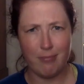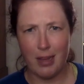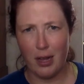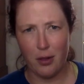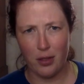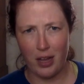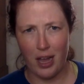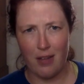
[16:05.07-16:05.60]
I
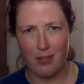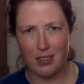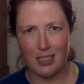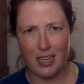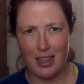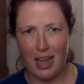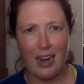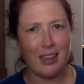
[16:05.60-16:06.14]
don't think I have to
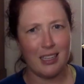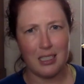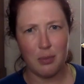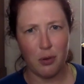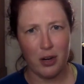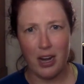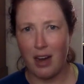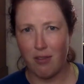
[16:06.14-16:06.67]
say that at this
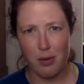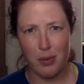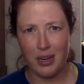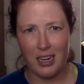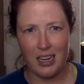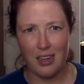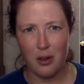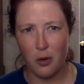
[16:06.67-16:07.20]
point.
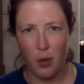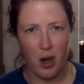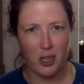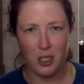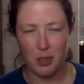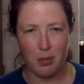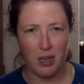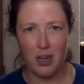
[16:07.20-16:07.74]
Everybody who
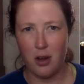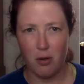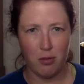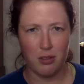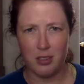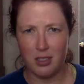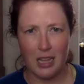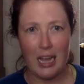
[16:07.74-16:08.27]
watches me
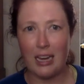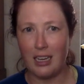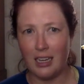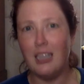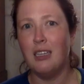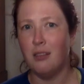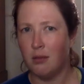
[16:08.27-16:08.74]
knows, like,